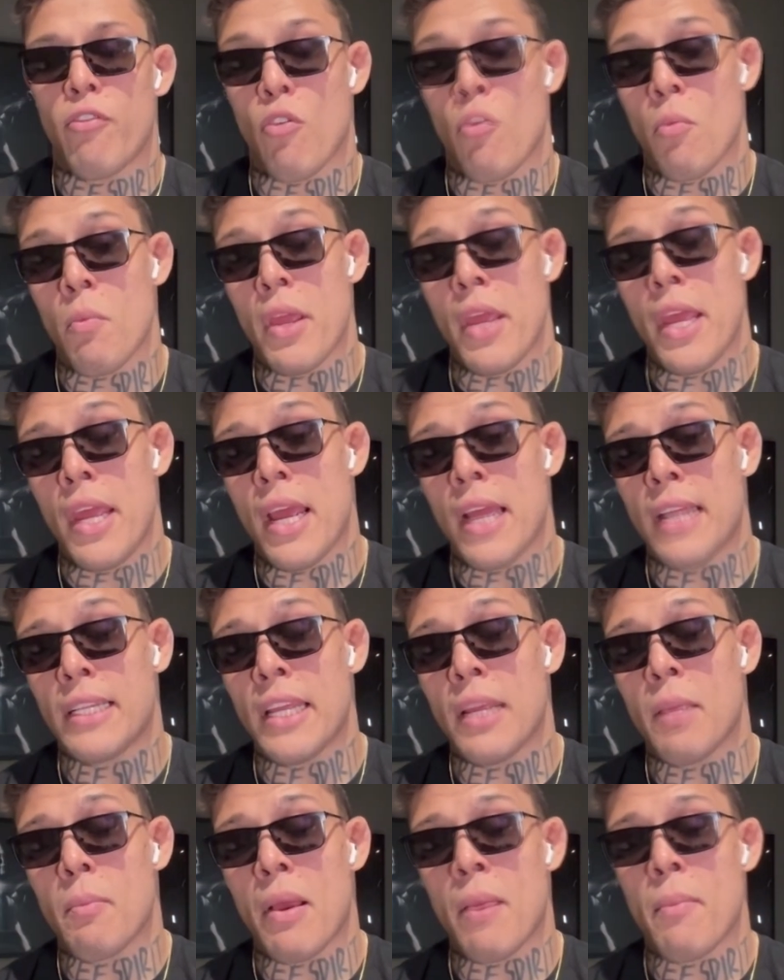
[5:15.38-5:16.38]
for me, I
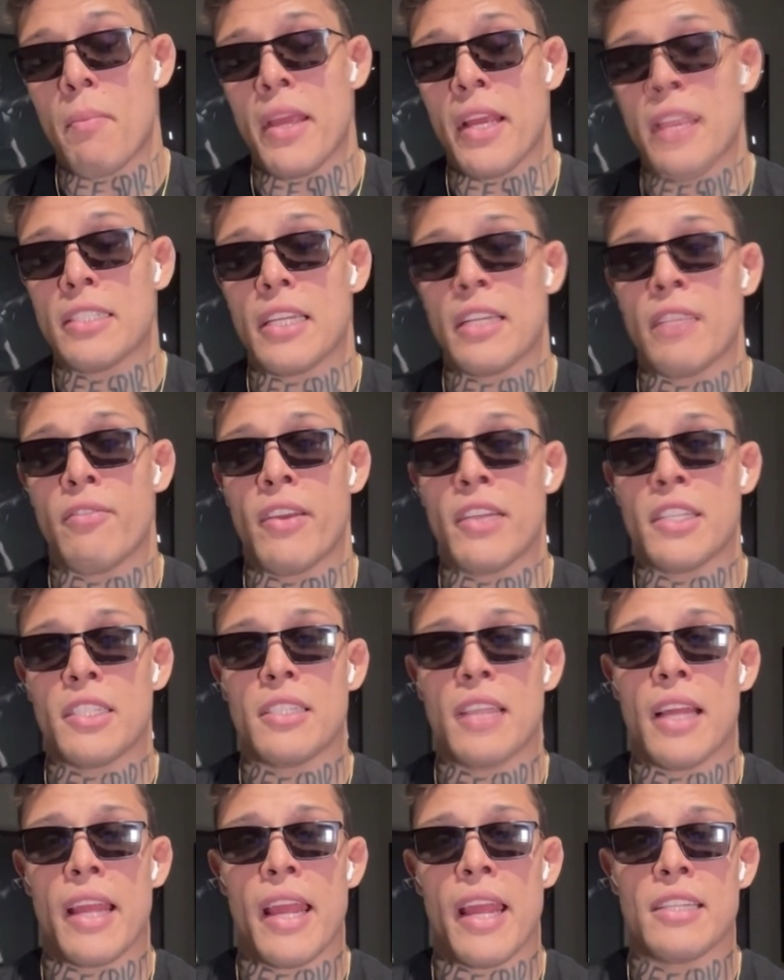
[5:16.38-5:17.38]
think my biggest advantage
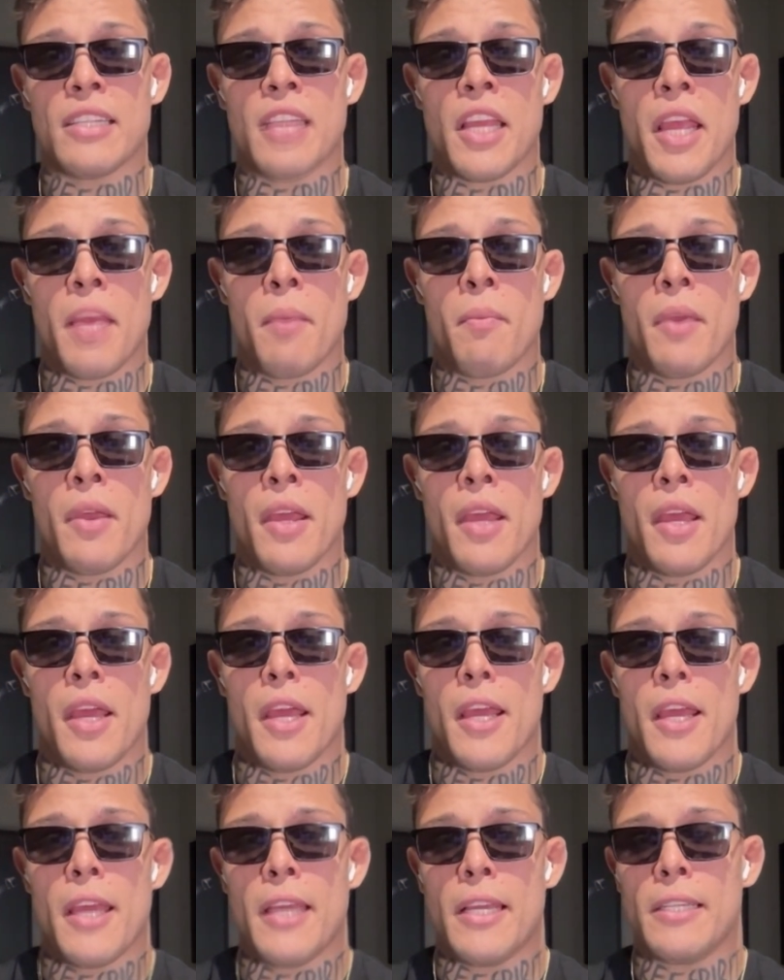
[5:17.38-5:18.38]
against him
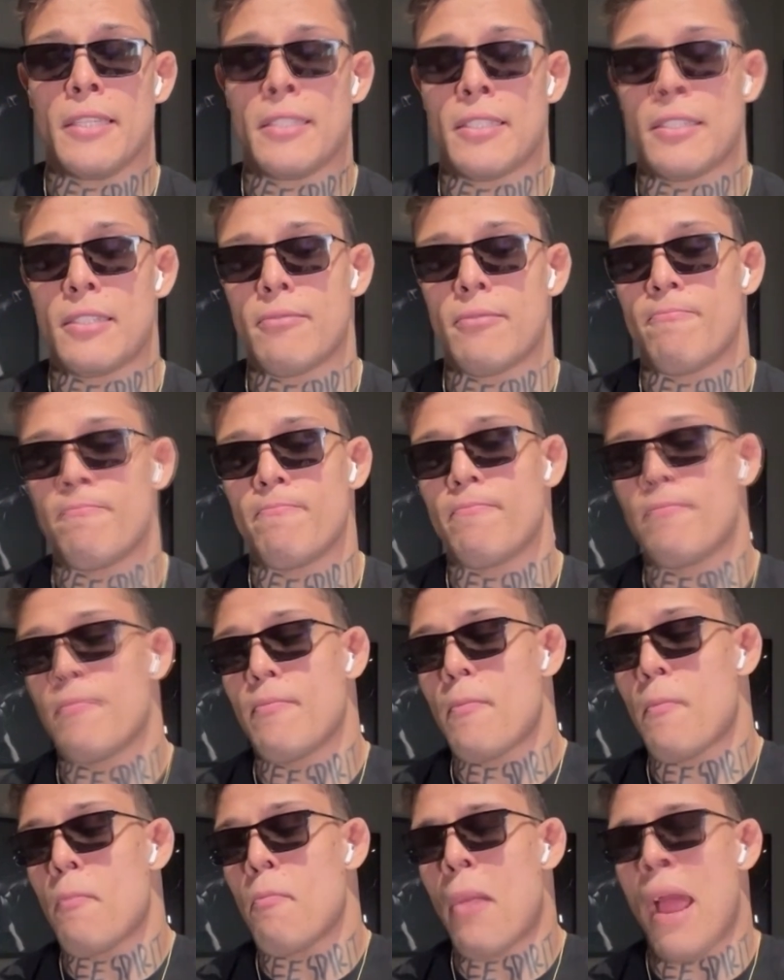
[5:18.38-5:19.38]
is
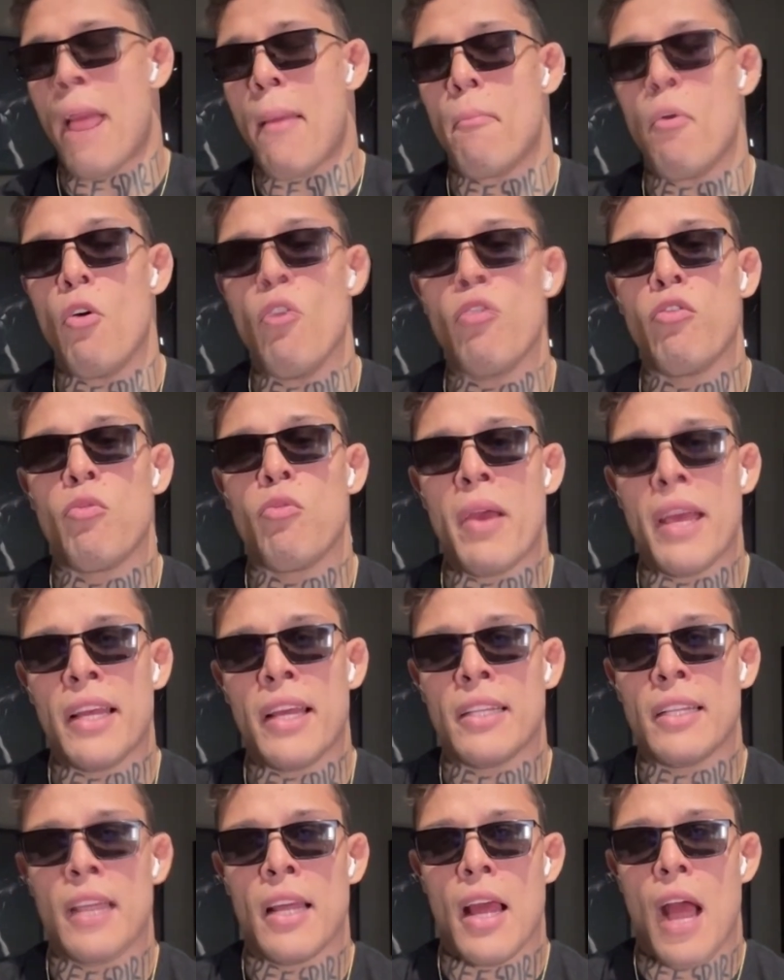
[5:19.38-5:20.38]
my
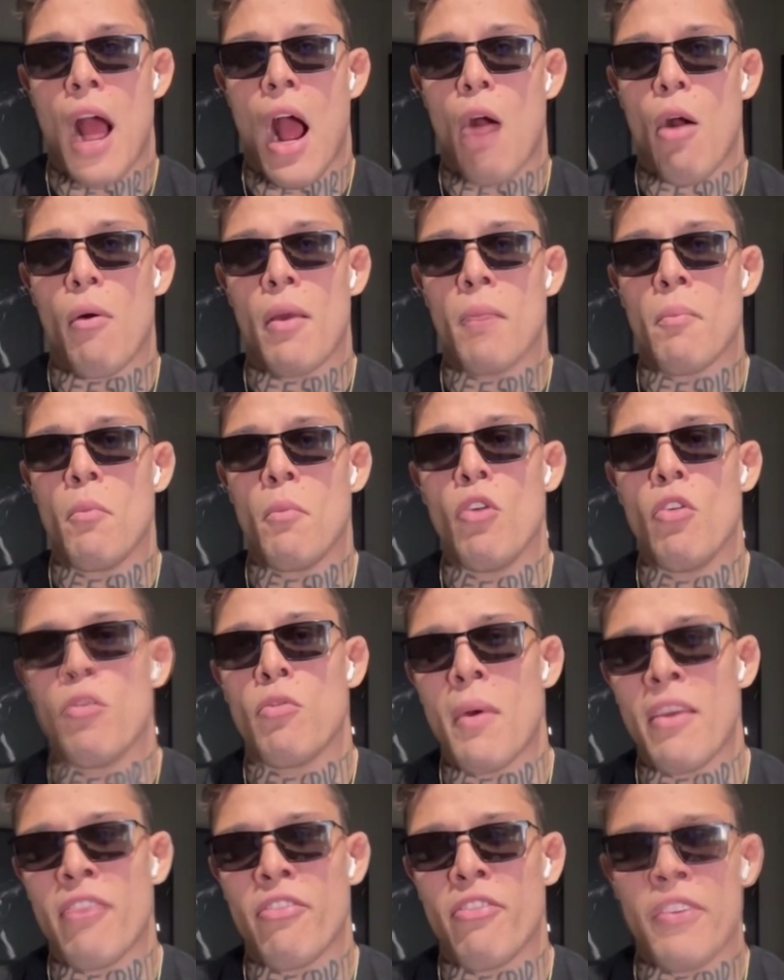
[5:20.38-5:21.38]
movement, how I move
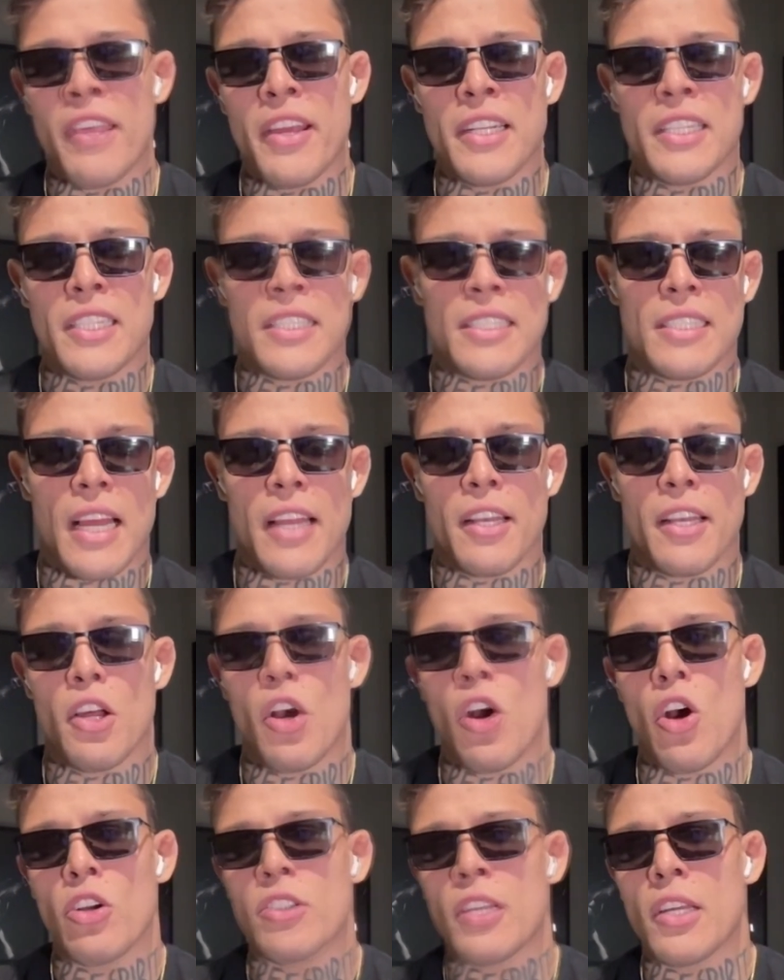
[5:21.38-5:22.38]
my feet inside the
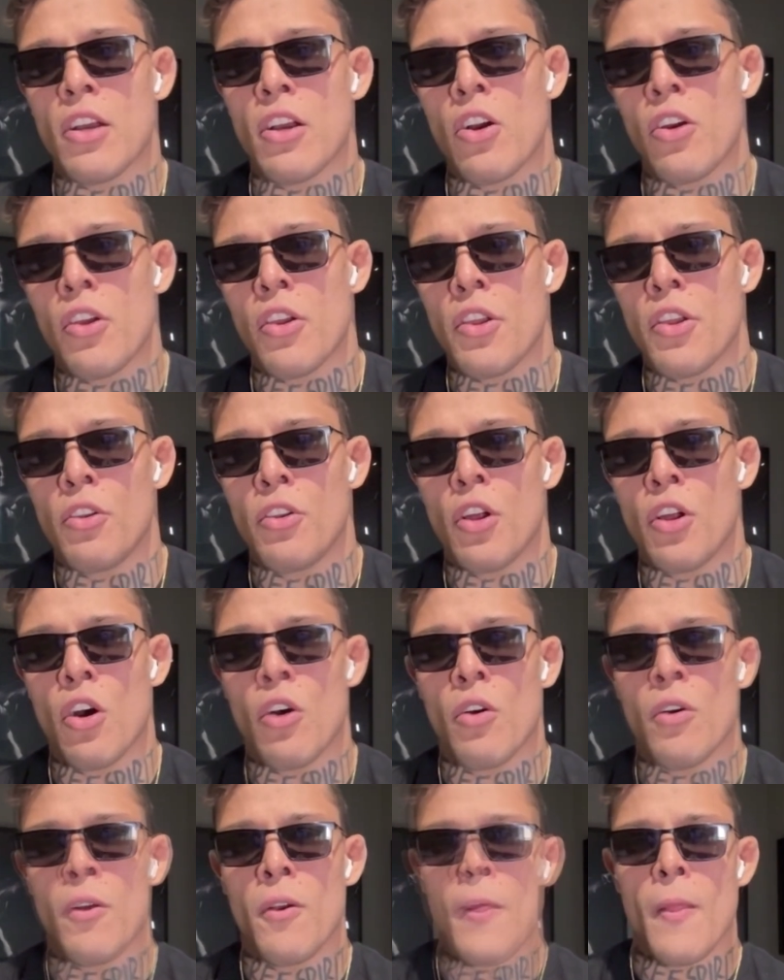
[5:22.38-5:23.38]
octagon,
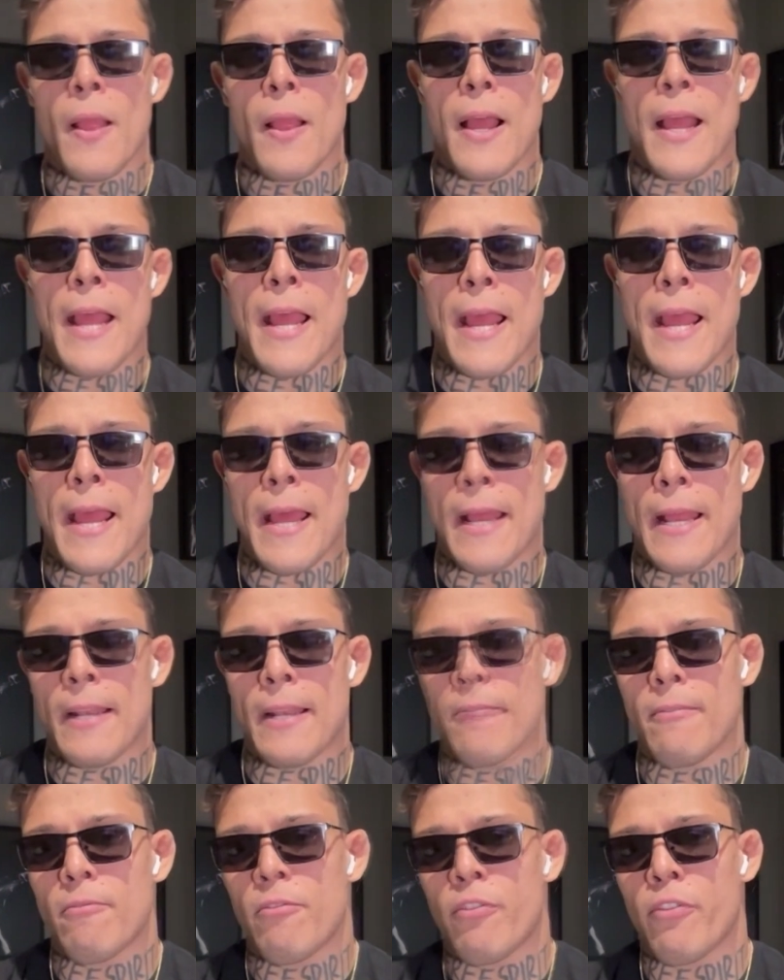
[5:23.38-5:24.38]

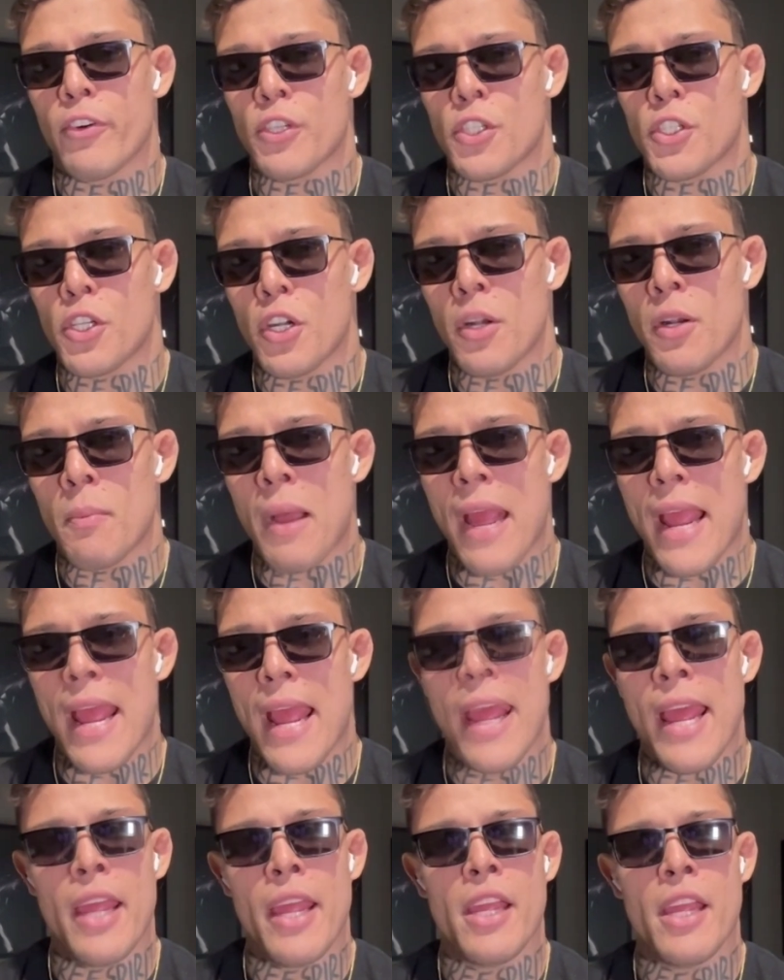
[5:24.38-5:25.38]
and for sure my
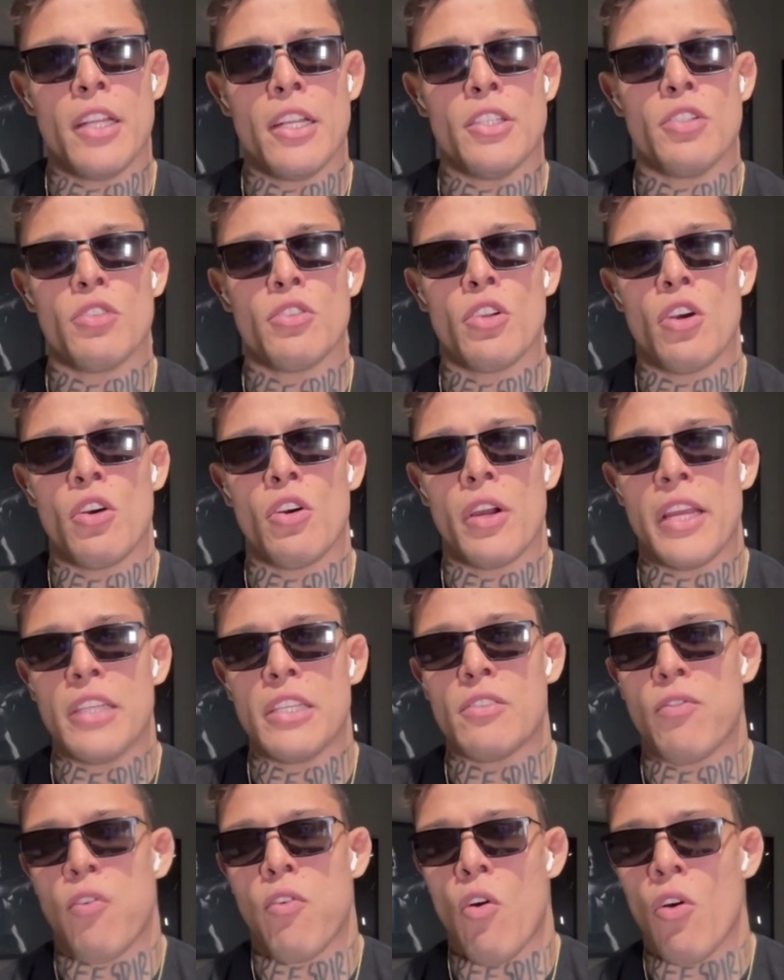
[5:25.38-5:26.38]
age.
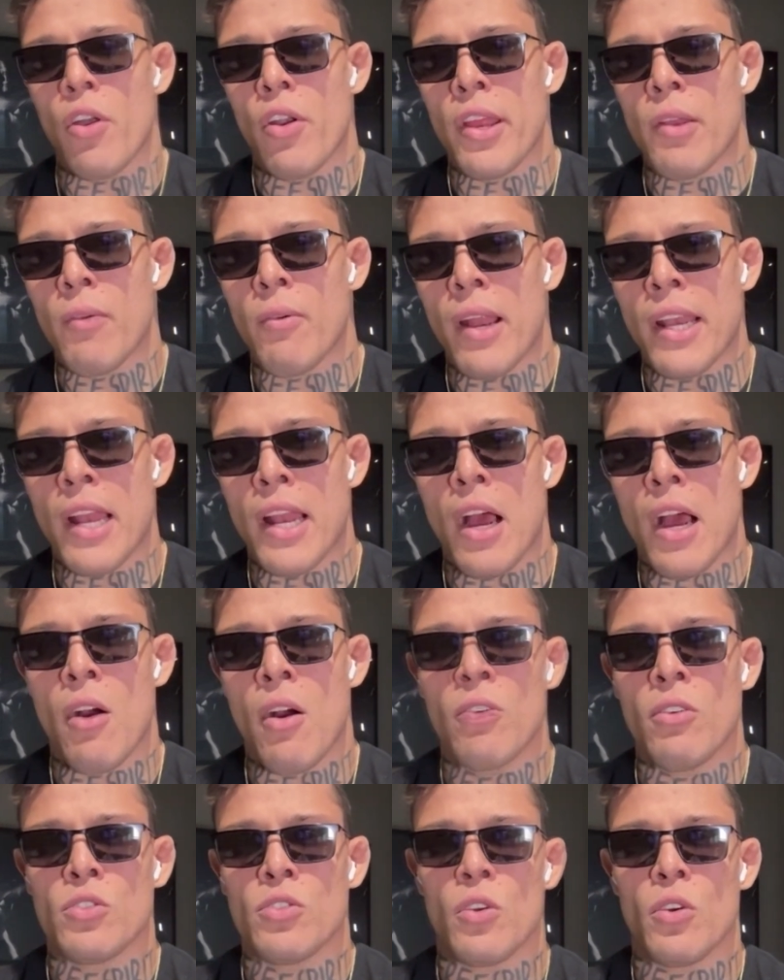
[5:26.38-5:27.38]
He's 40 right
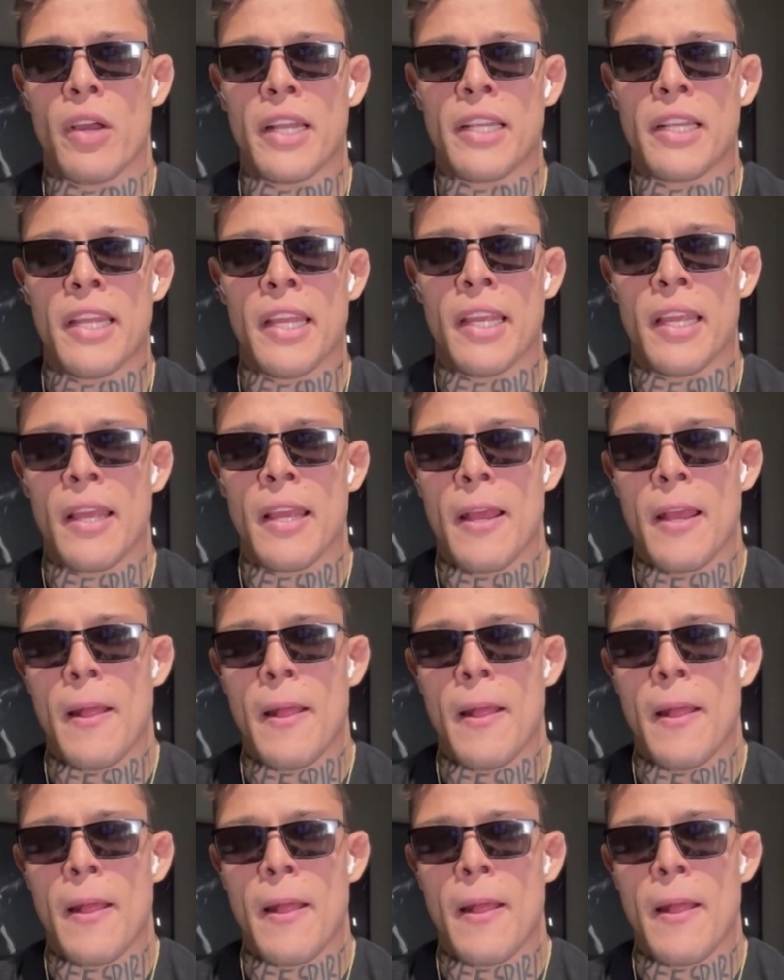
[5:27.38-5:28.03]
now, so I think